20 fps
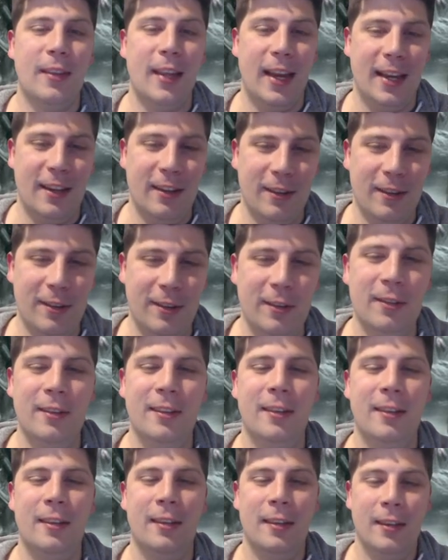Thank you.
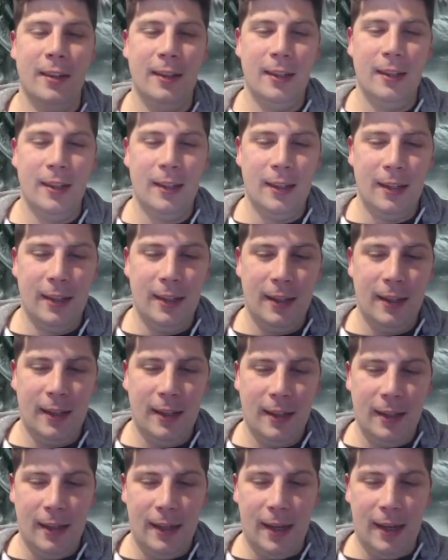
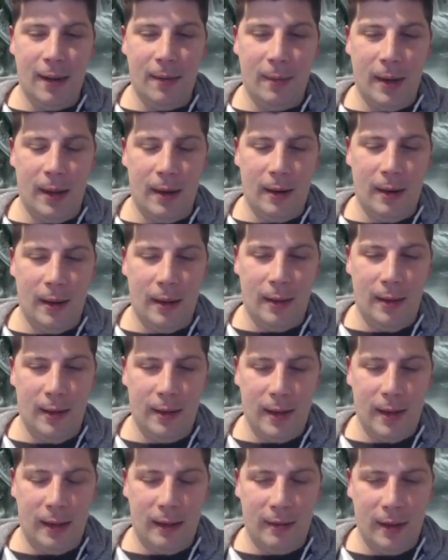Yep, and I think
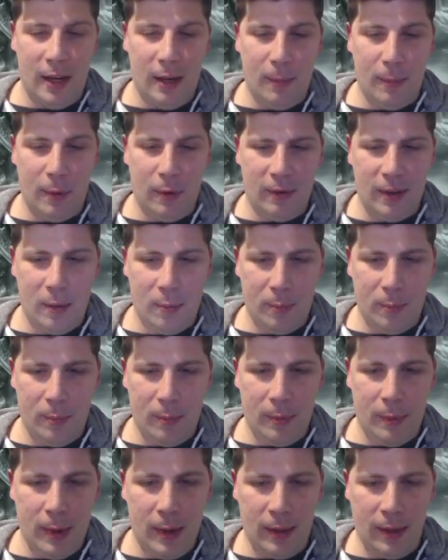that's Amosepeth
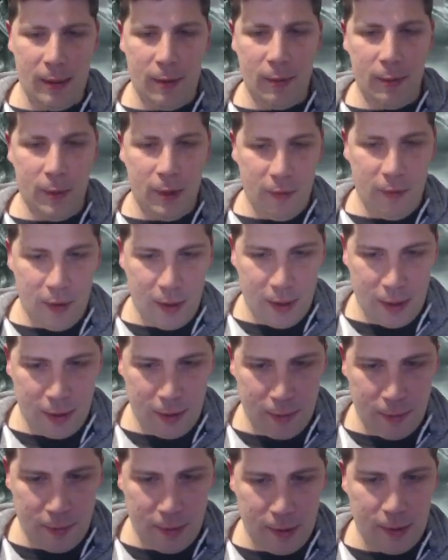or whatever.
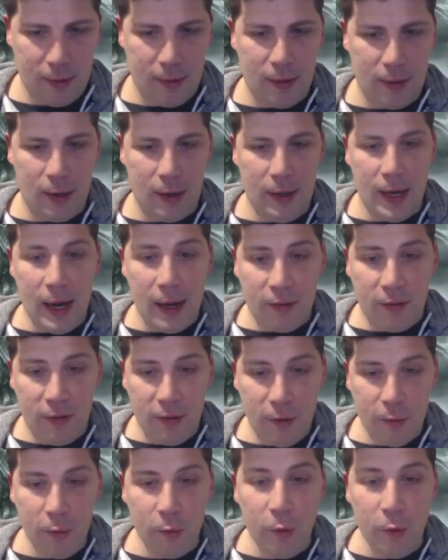
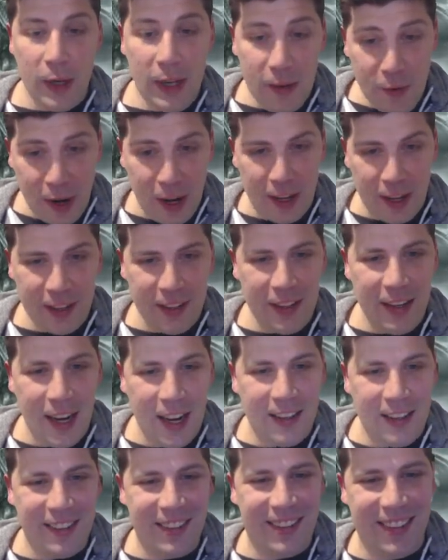Yes, Reaver.
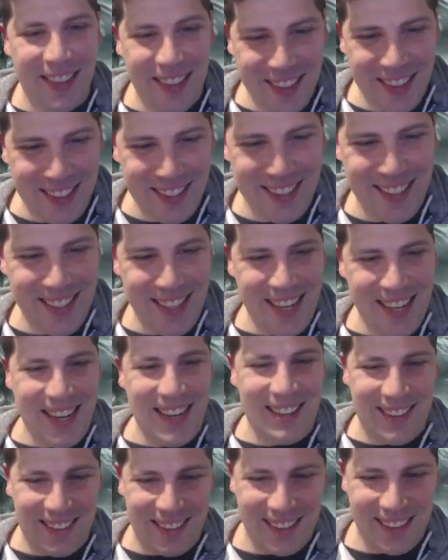Yes,
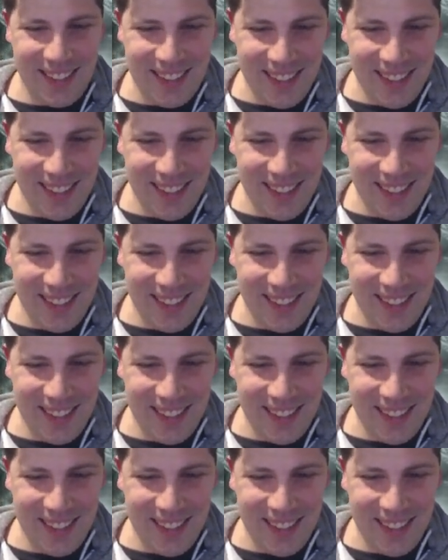yes.